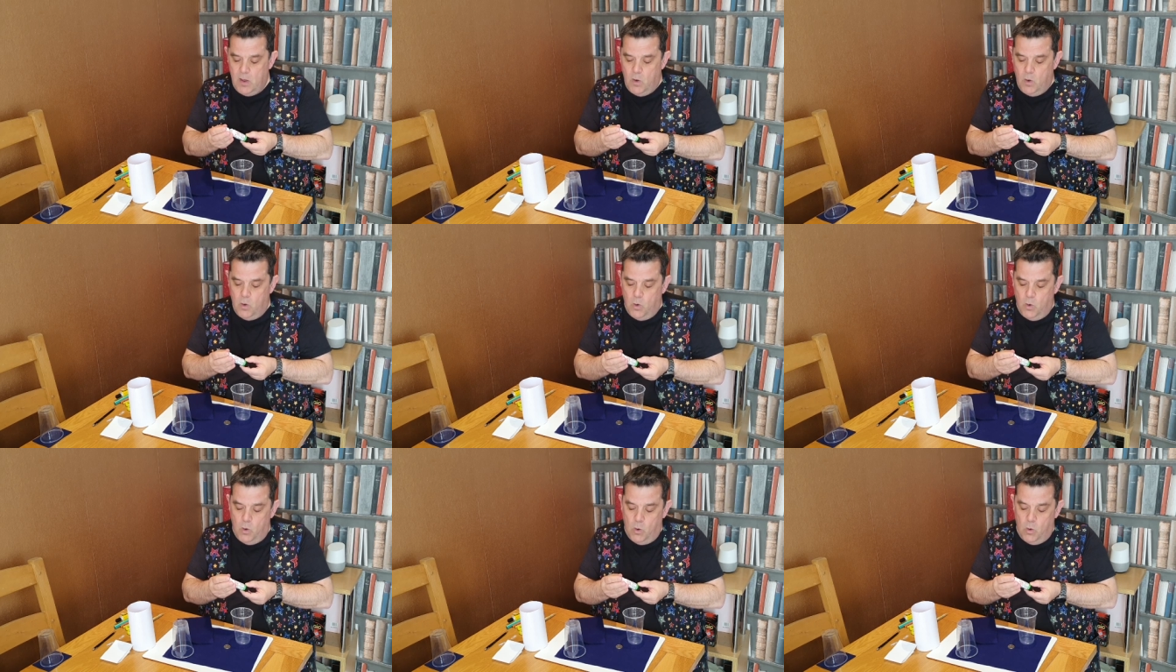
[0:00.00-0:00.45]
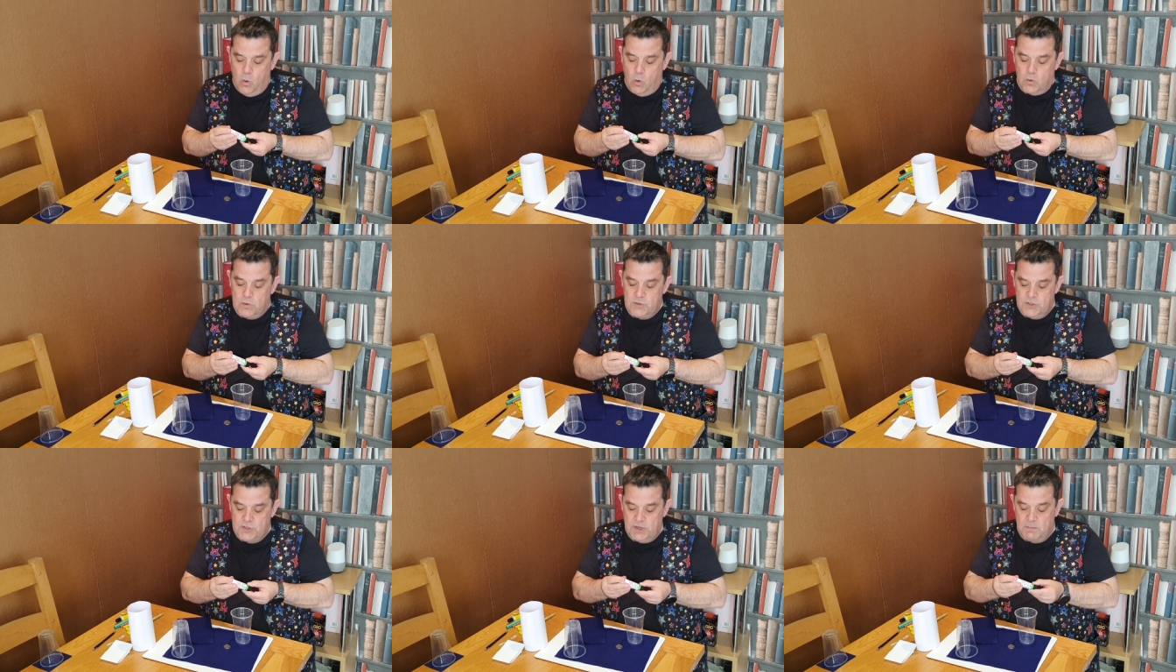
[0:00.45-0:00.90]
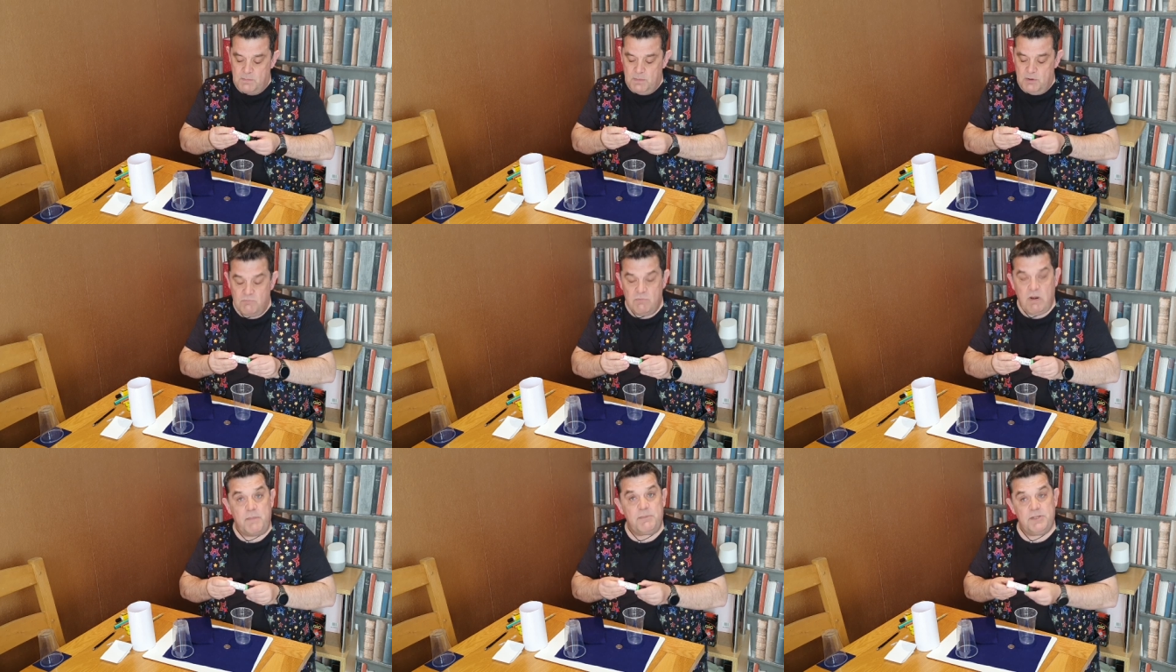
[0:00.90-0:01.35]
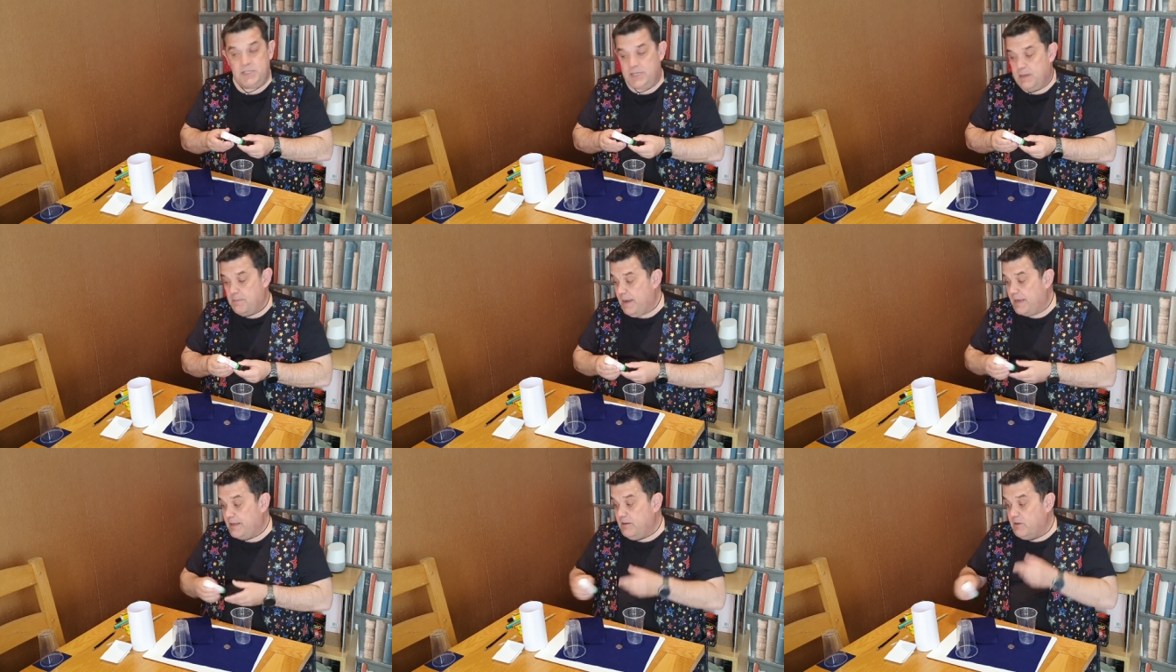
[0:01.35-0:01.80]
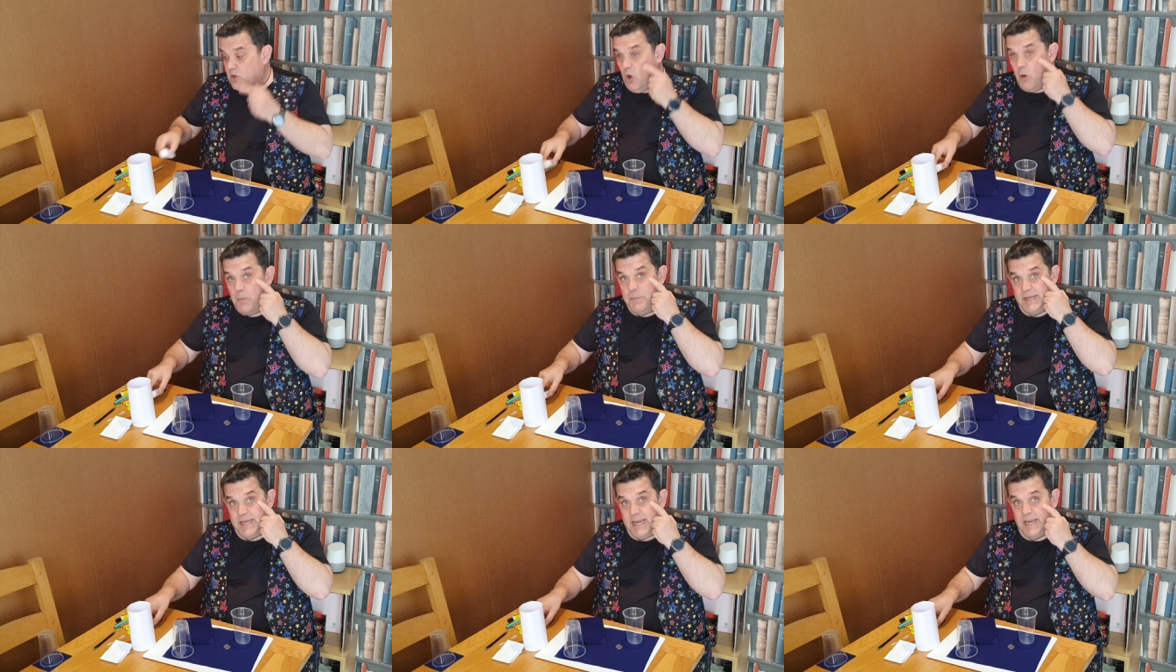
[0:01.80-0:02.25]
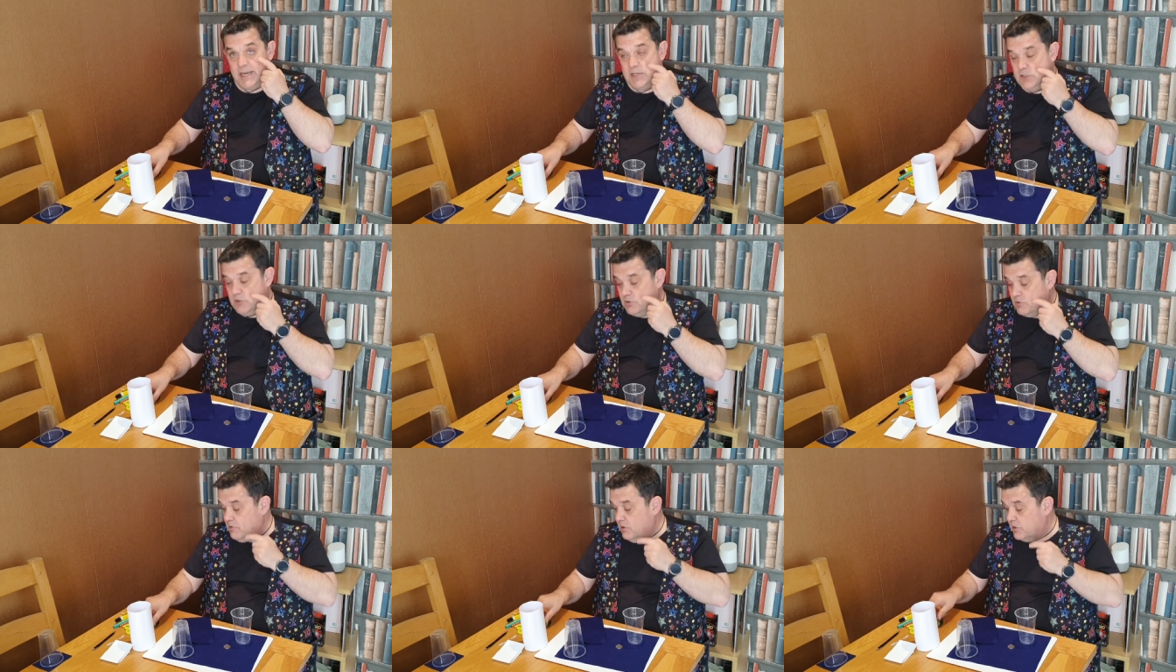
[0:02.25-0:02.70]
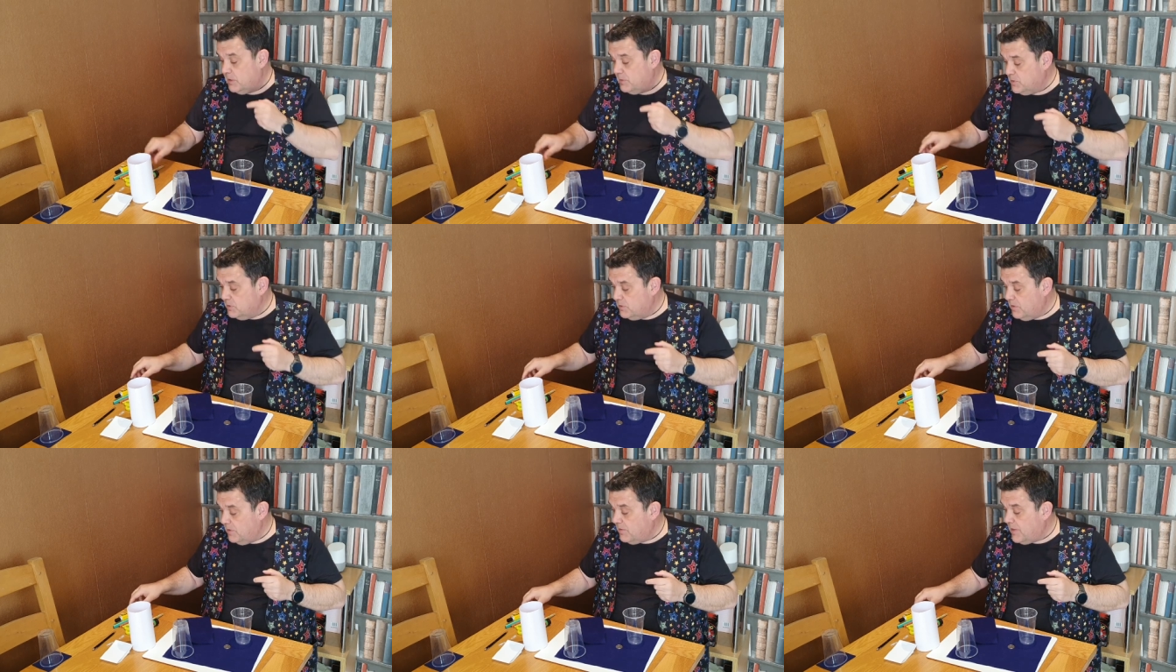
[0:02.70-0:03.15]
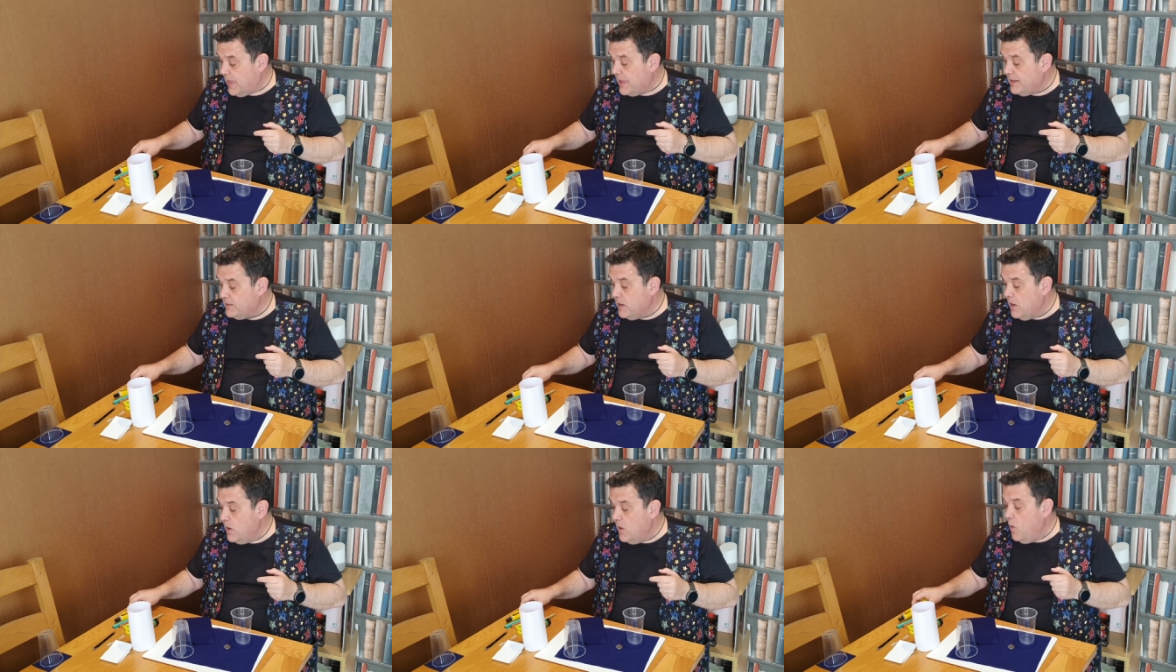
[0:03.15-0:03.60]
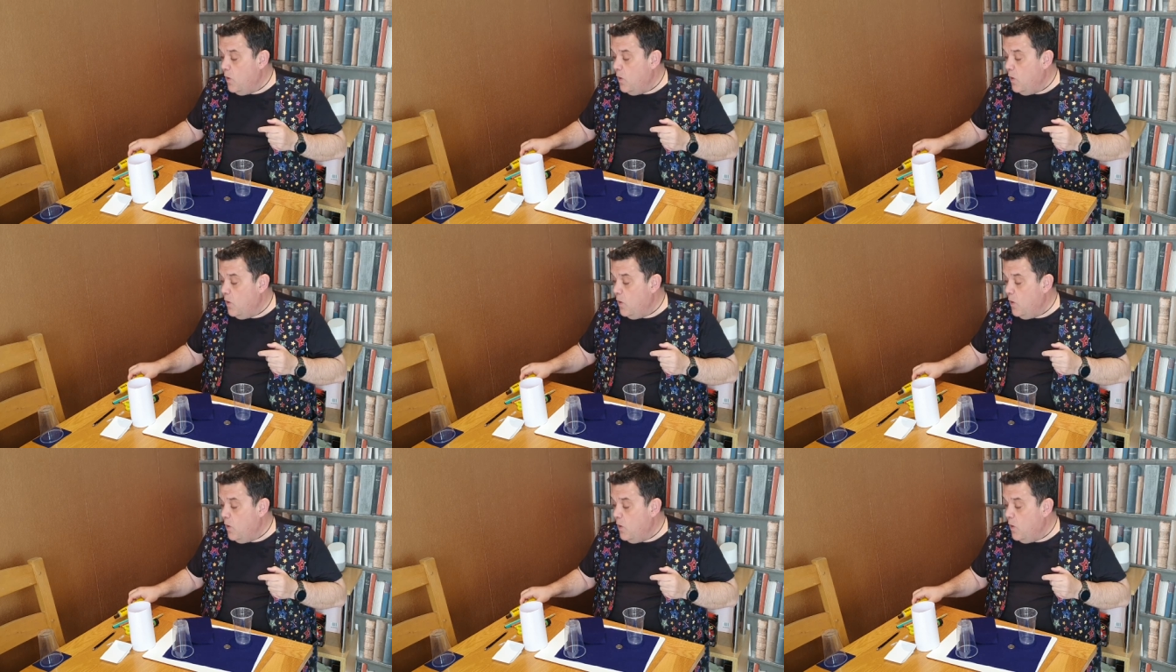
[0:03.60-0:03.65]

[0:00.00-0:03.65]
or some rubber cement Copydex you your grown-ups will know that,